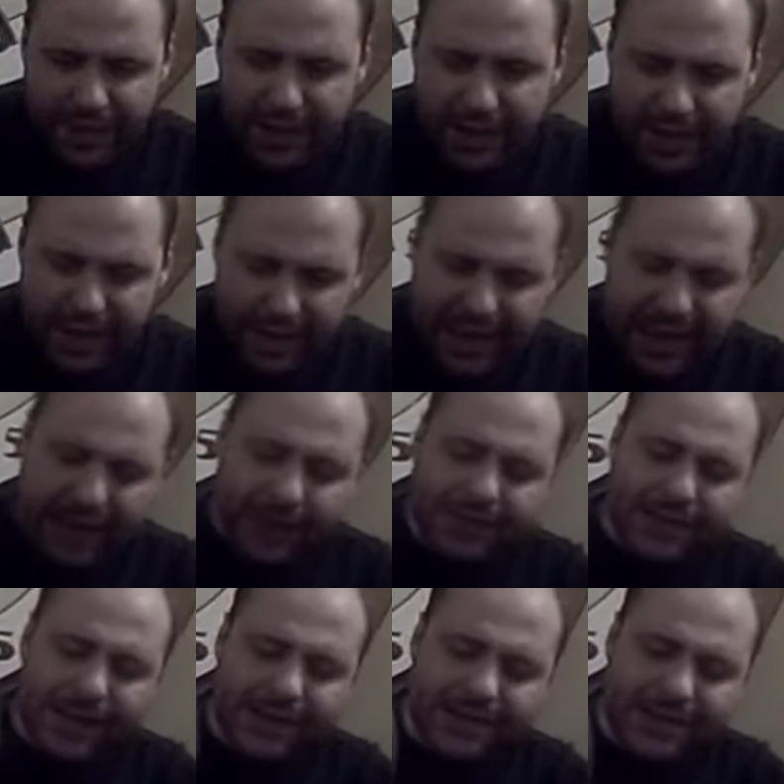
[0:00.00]
And it kind
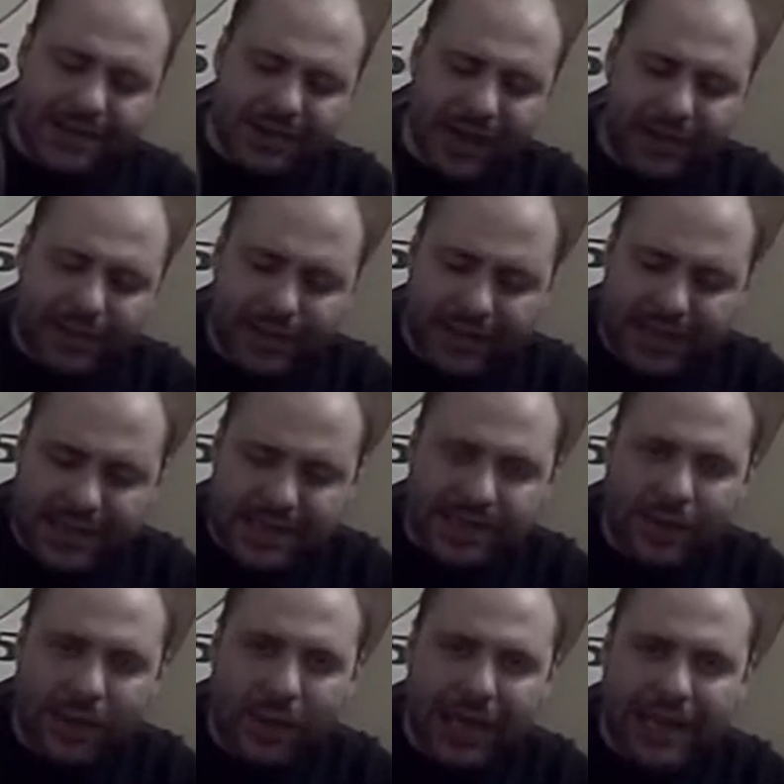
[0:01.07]
of finishes off with that
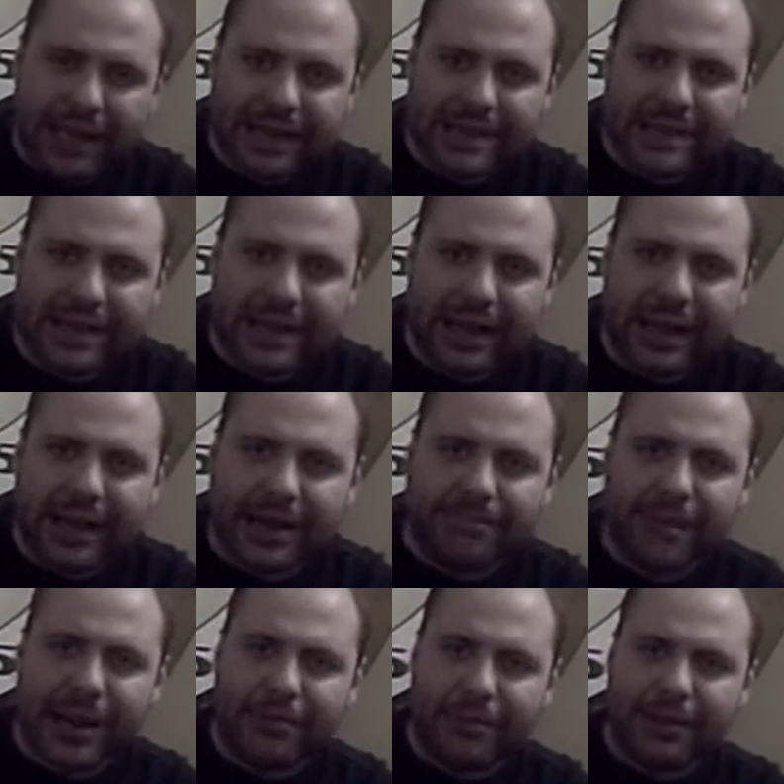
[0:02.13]
smokiness and that kind of
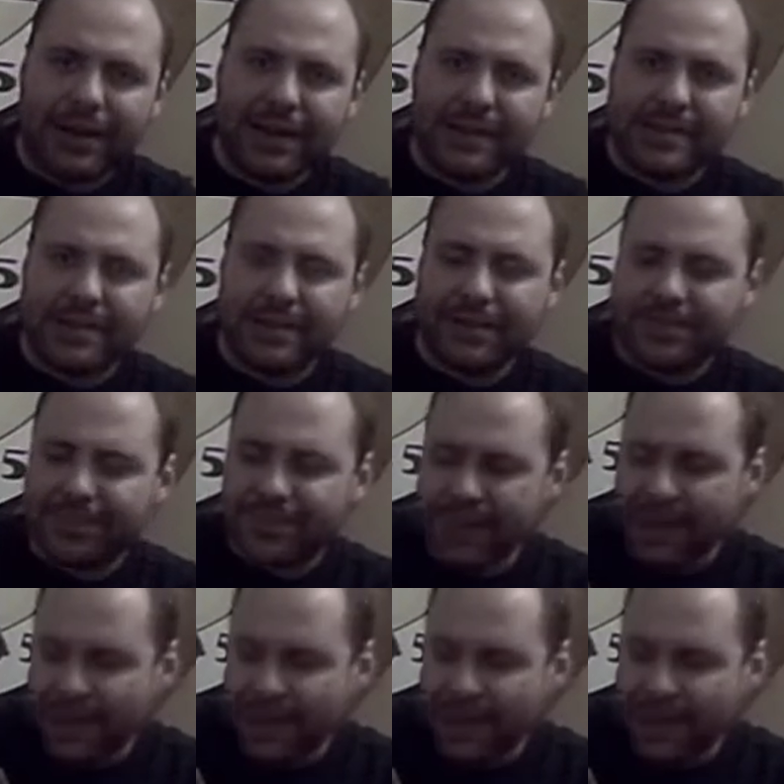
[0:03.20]
pepperiness to it.